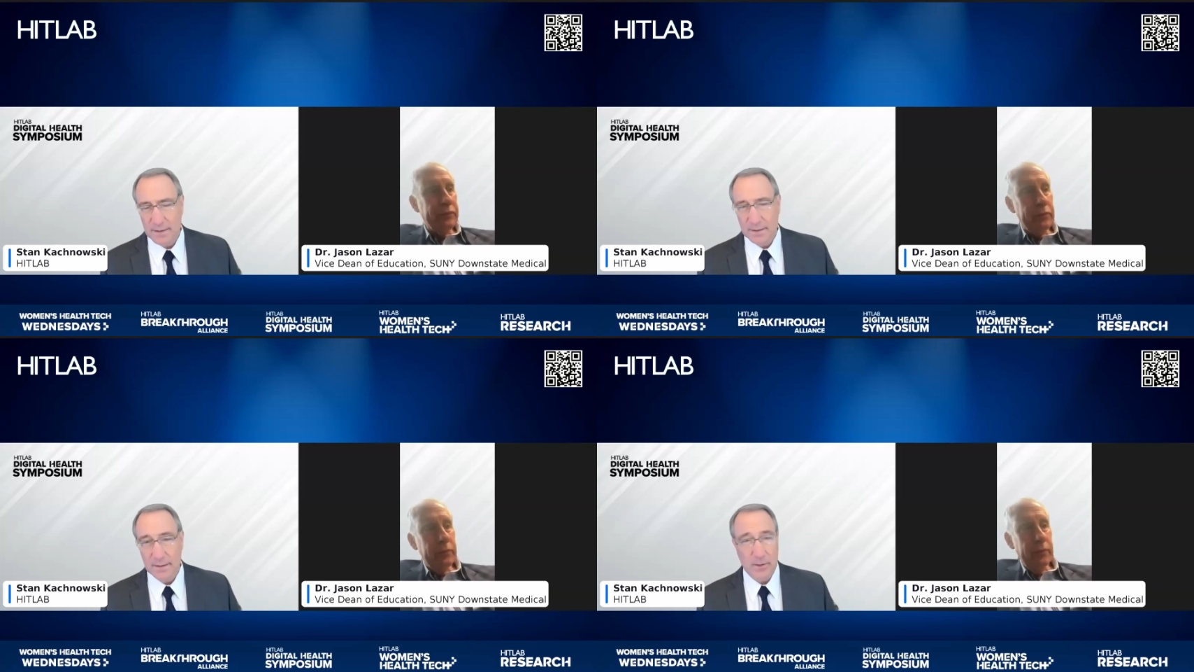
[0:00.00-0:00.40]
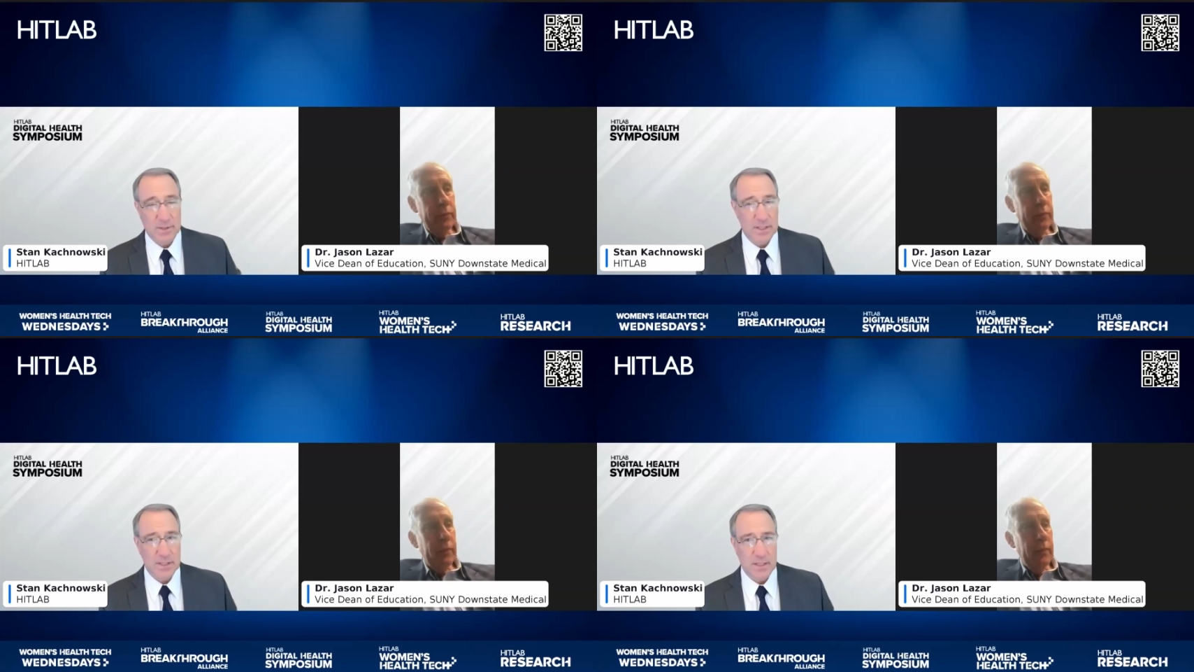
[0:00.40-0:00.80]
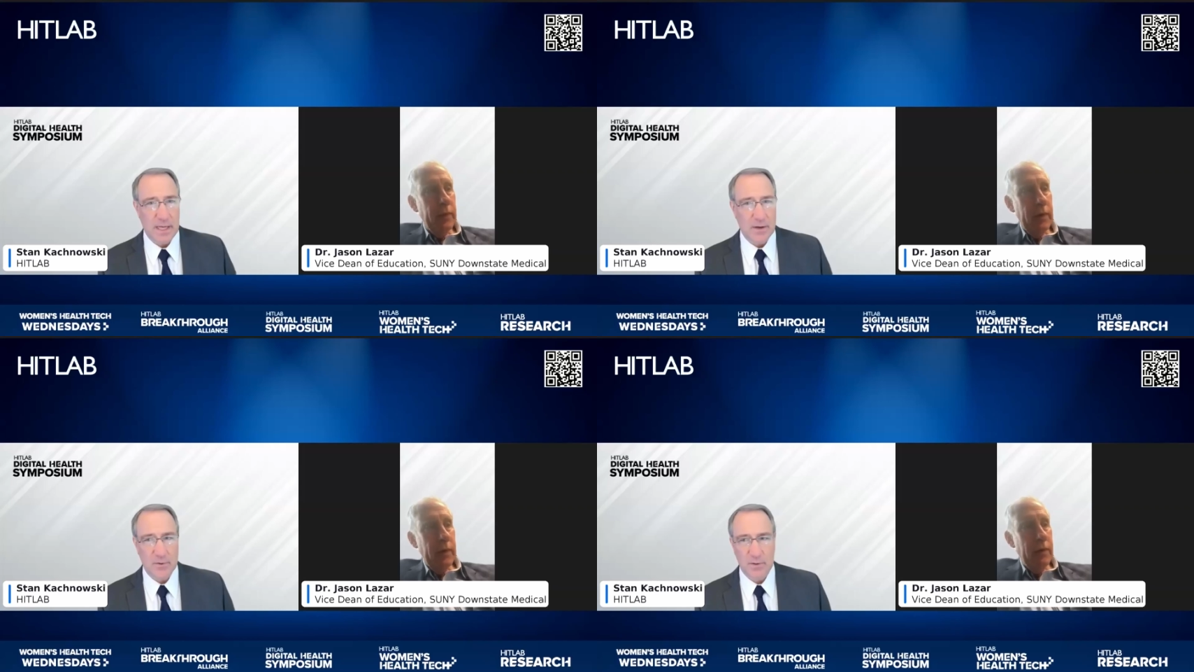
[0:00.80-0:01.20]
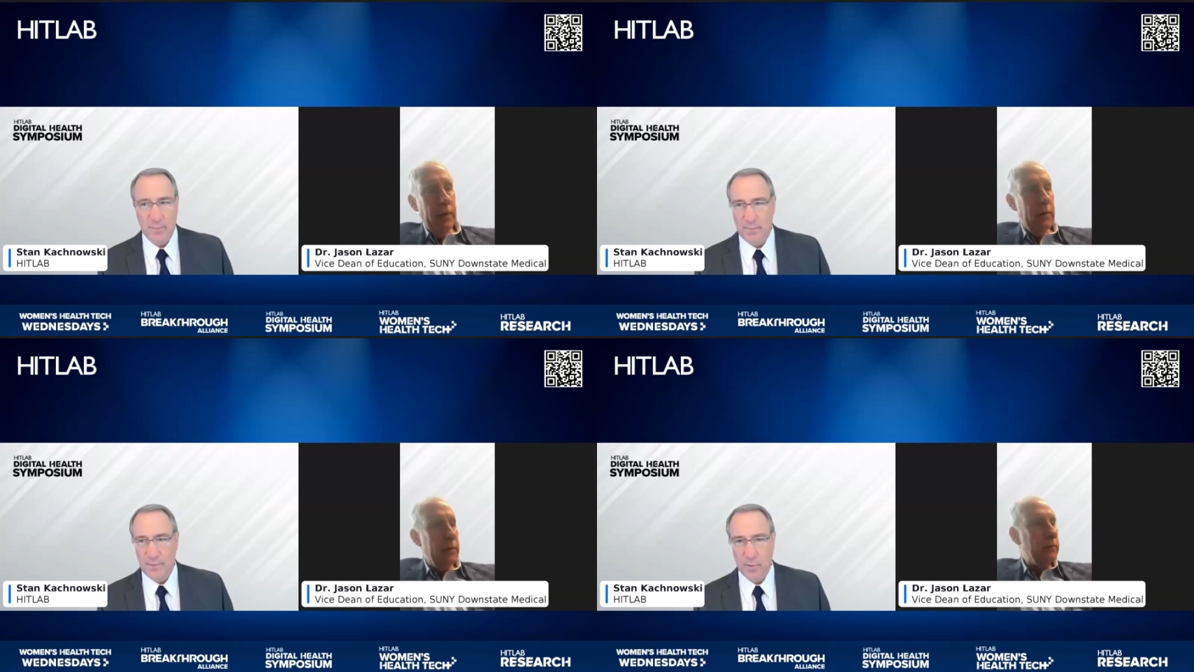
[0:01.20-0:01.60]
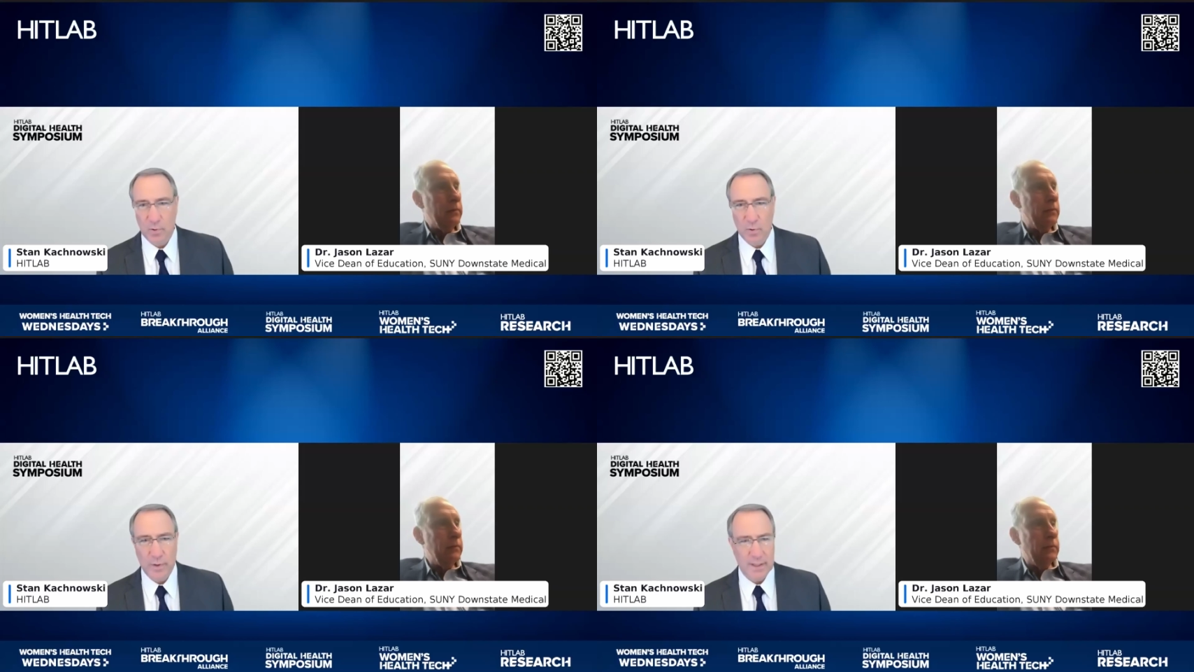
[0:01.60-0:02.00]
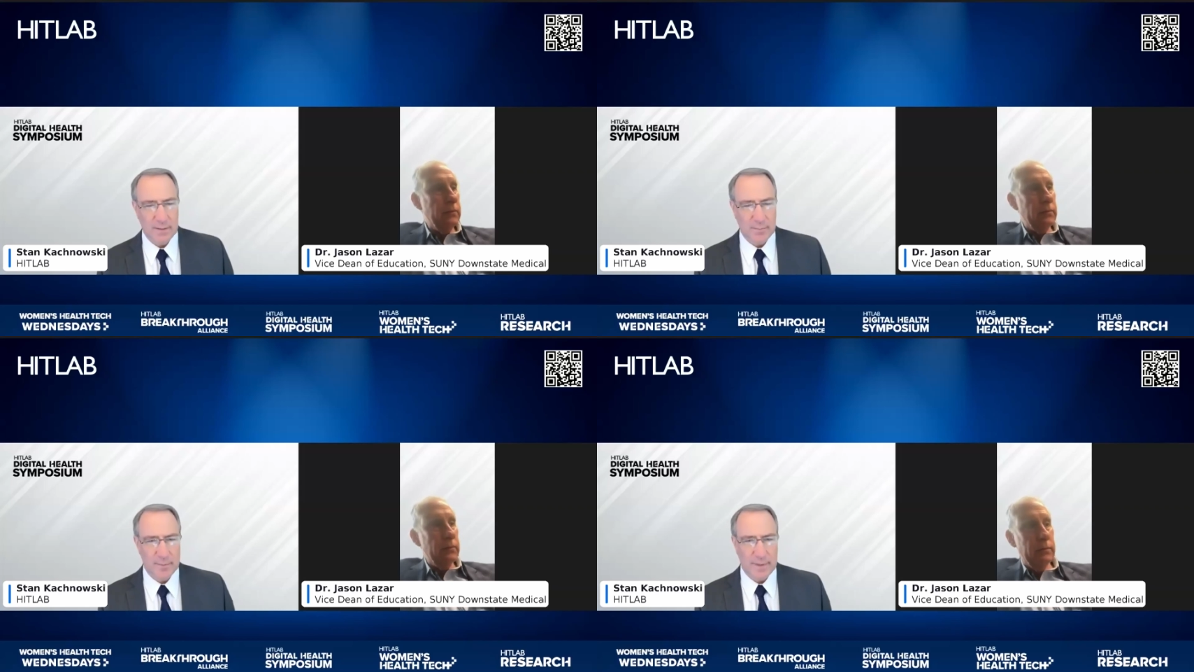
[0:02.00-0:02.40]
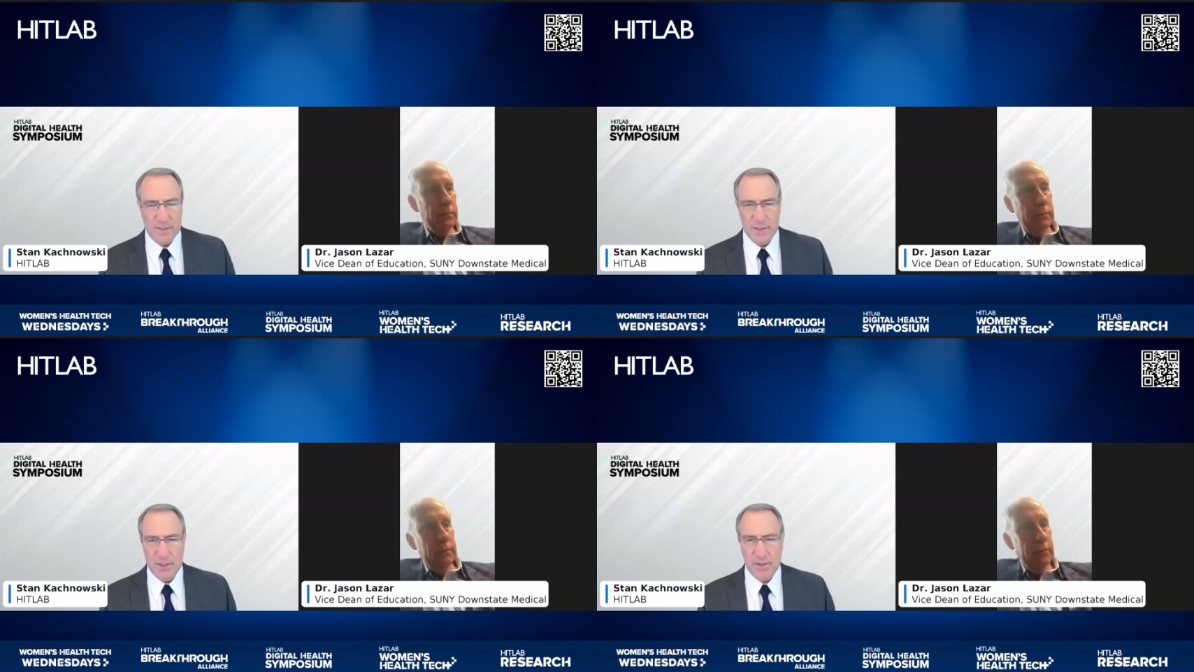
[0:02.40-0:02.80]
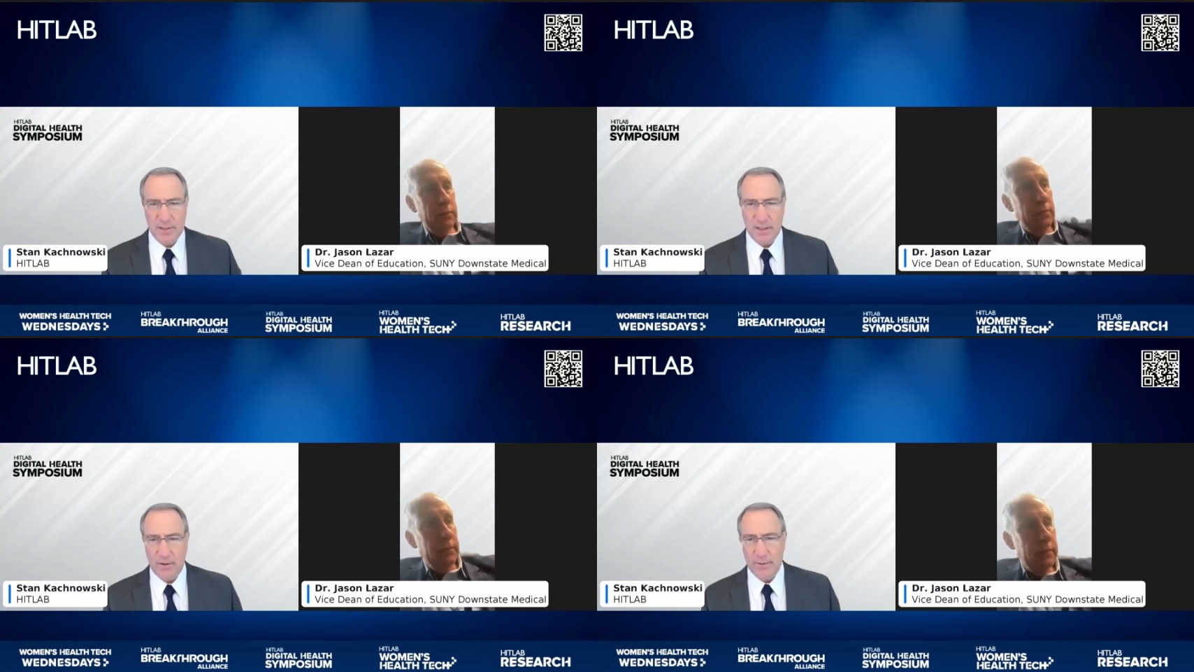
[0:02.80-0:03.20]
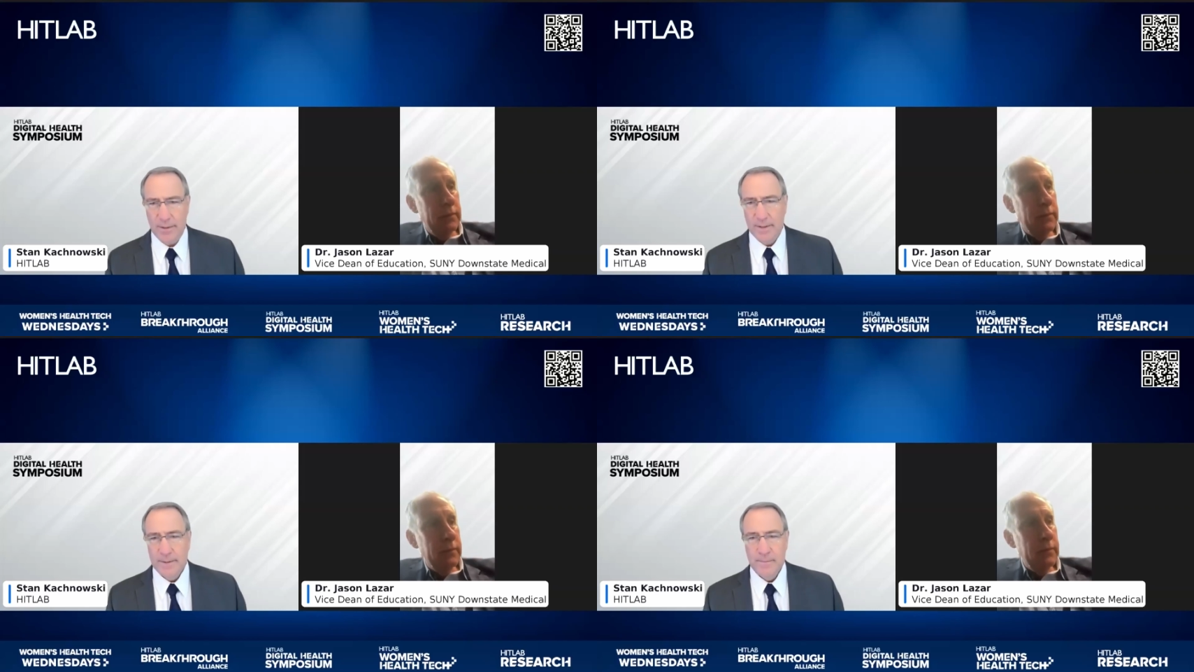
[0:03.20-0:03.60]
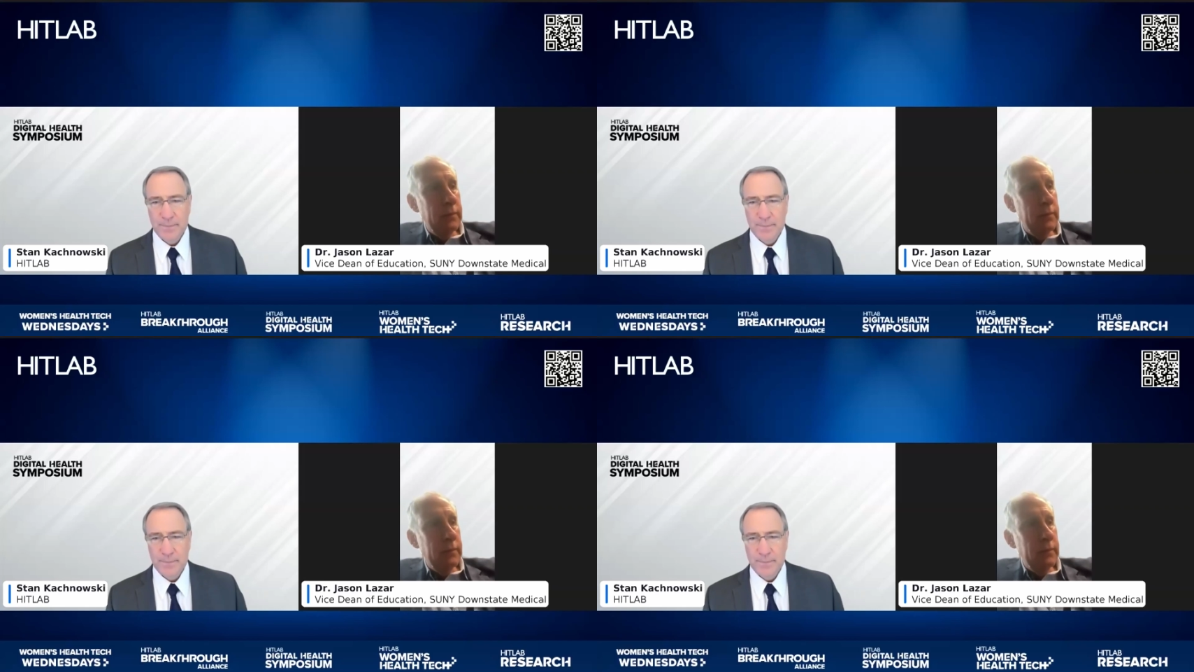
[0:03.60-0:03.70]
Speaker 1: the leaders in how to de- deploy and implement digital health